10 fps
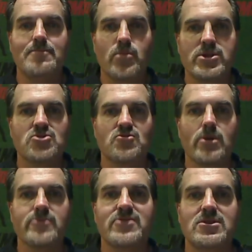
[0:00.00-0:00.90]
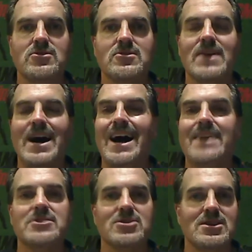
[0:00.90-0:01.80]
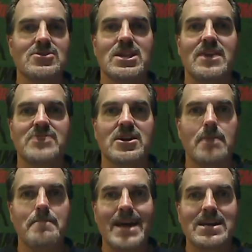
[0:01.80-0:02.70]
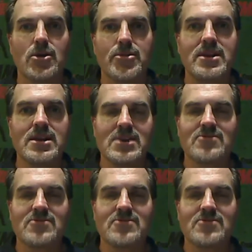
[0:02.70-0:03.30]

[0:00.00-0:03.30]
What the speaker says: With a strong senior year. Obviously, he's going to have to come back healthy.